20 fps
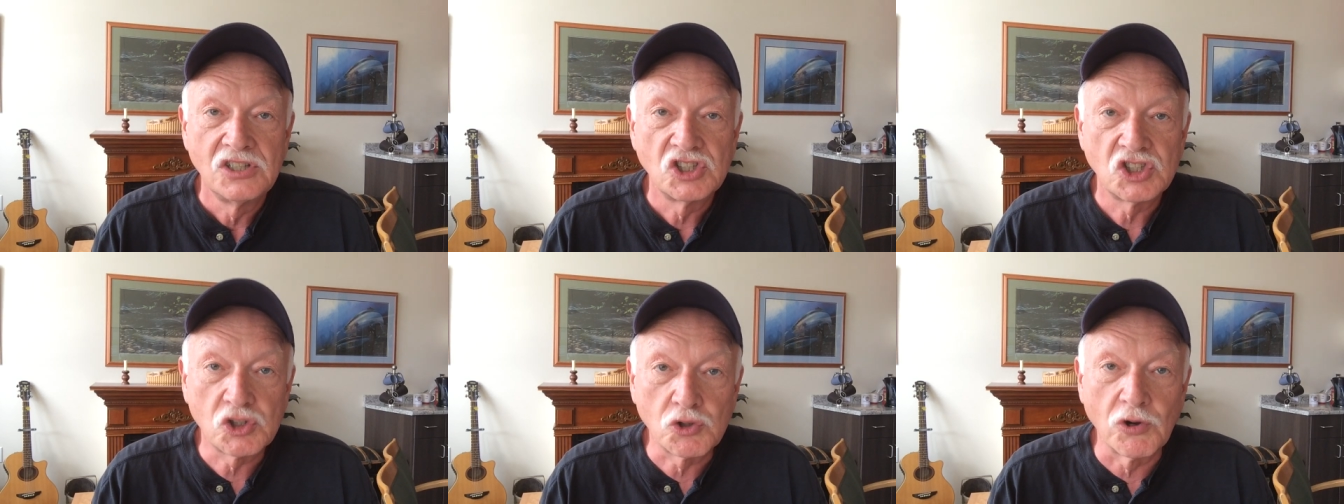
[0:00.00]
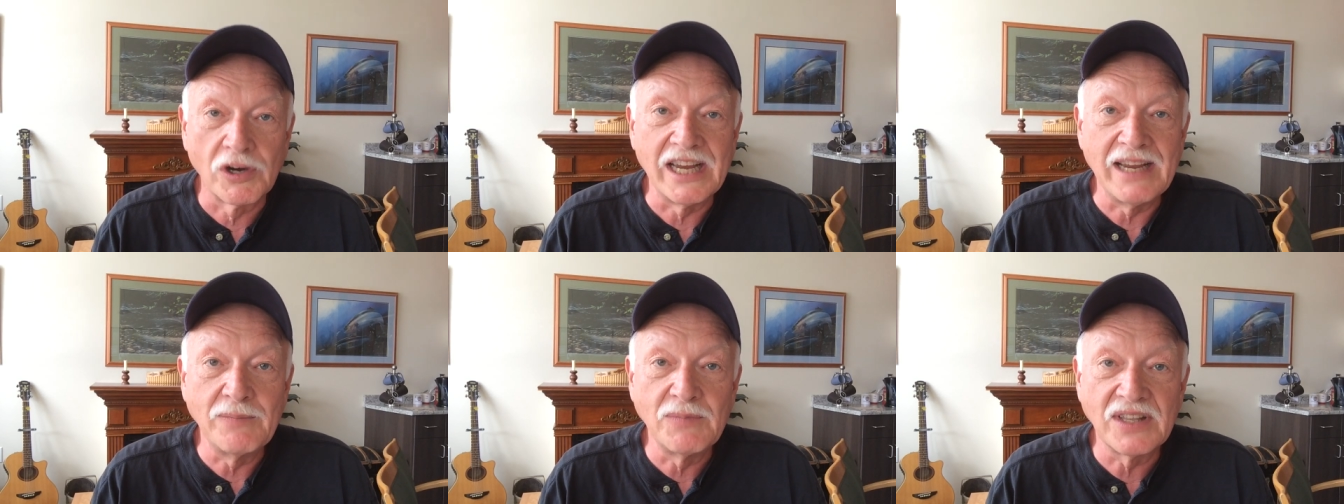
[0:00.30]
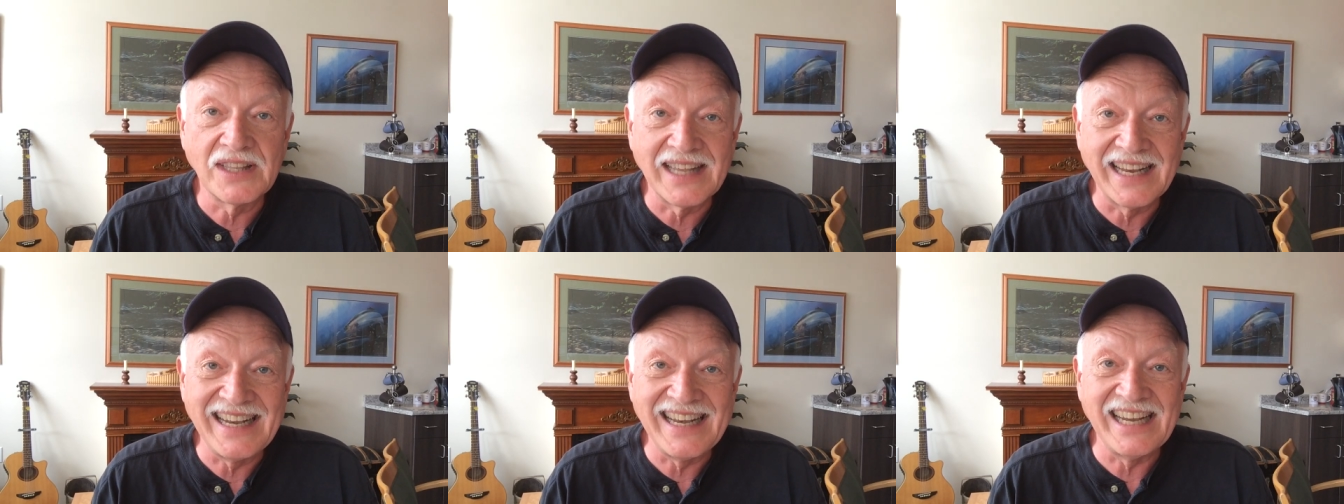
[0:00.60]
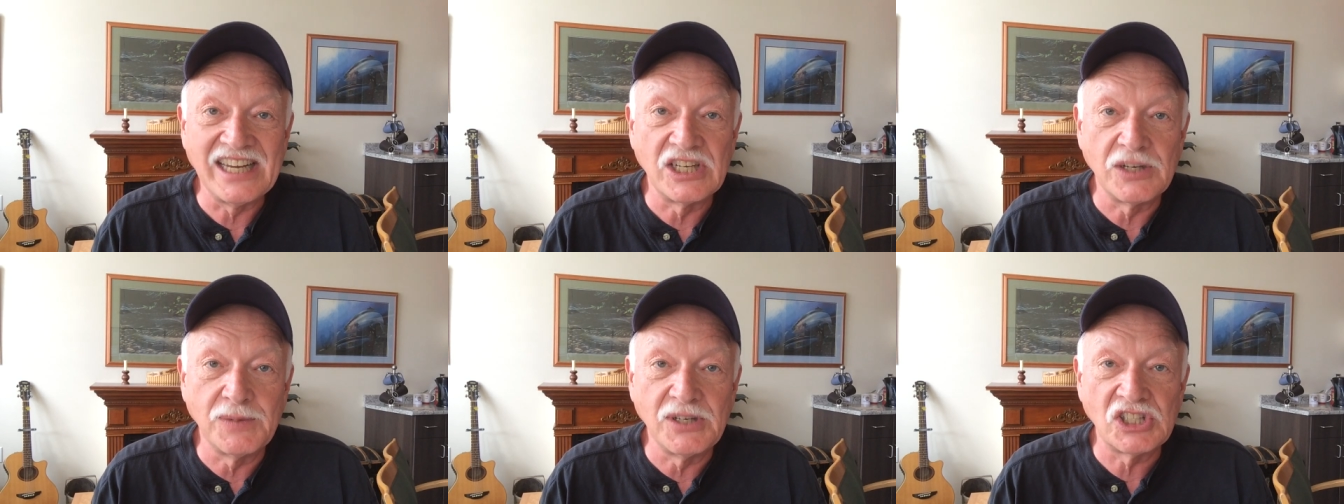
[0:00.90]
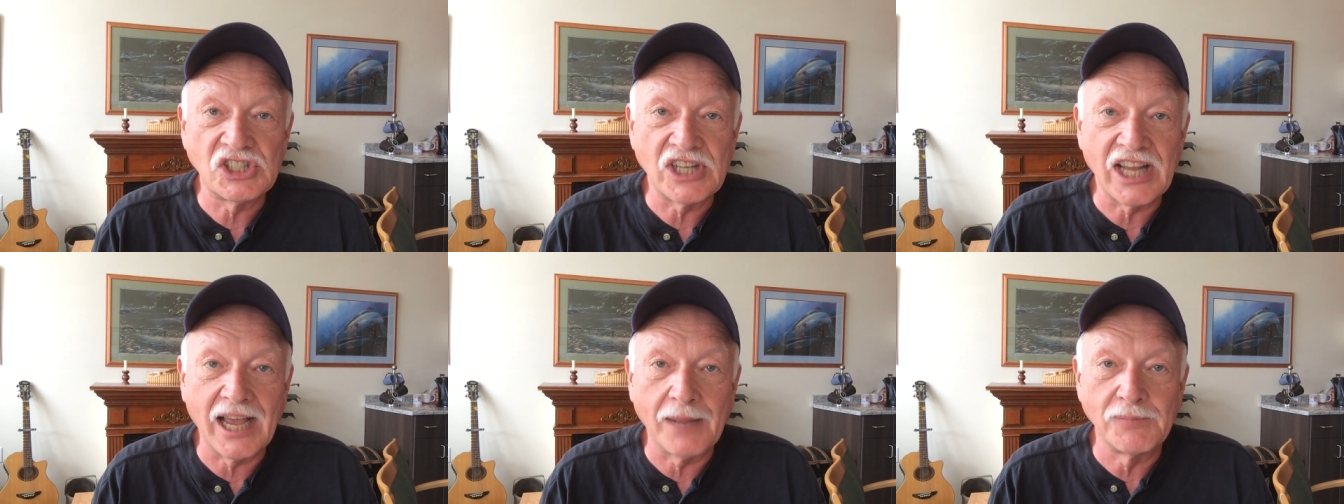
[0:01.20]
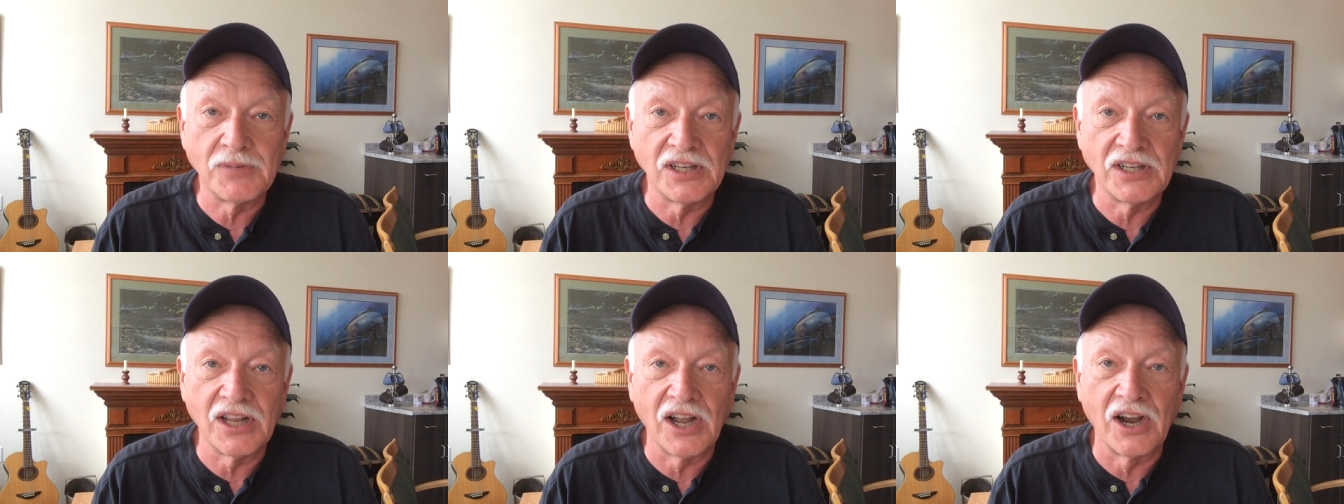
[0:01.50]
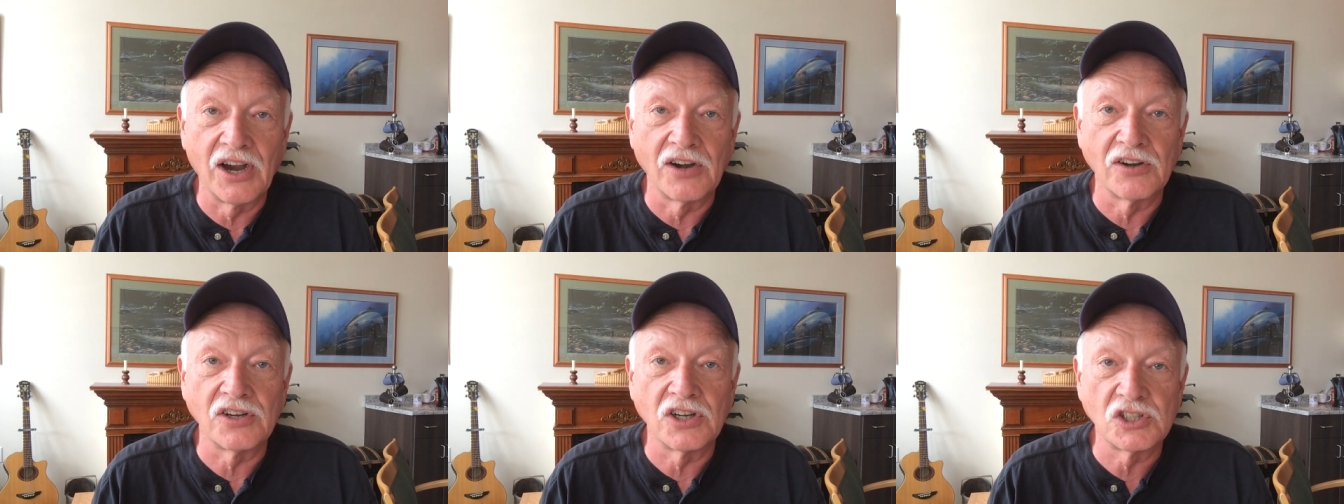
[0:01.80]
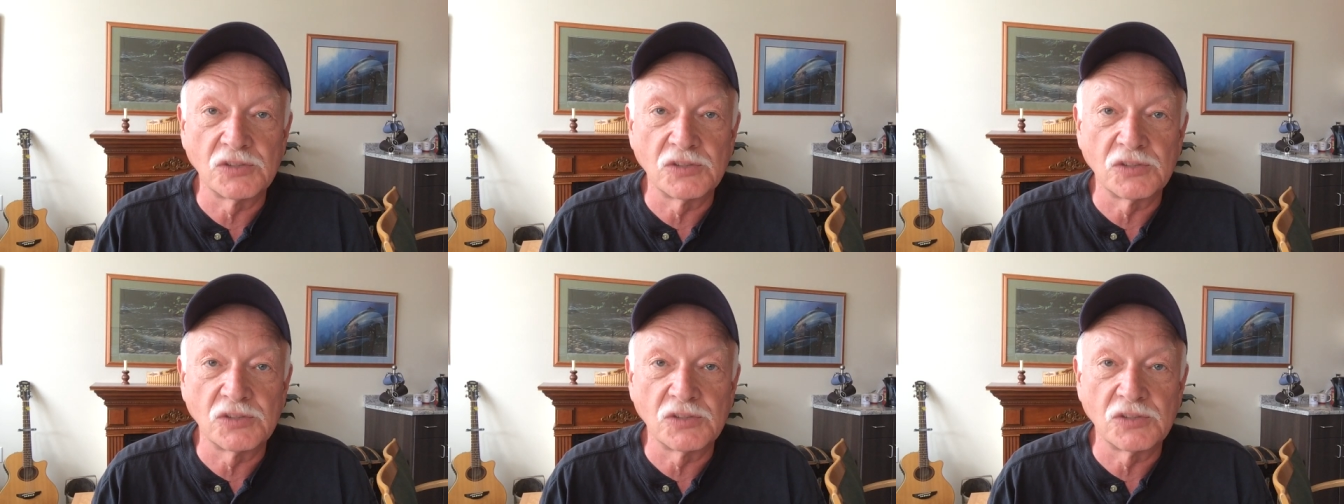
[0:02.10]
Scream that they need to be stabbed in the heart.